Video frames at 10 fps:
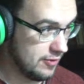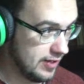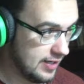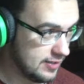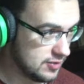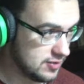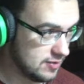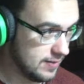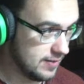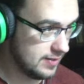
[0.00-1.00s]
Alright, adjust the
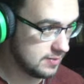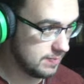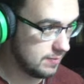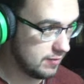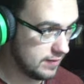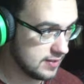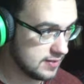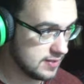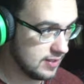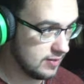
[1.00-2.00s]
brightness by moving the
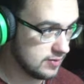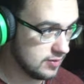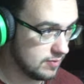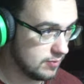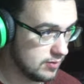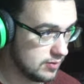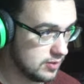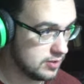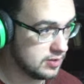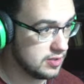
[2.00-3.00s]
slider into the port.
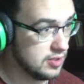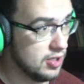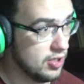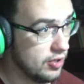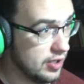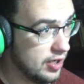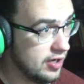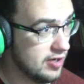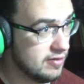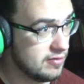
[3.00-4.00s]
Okay.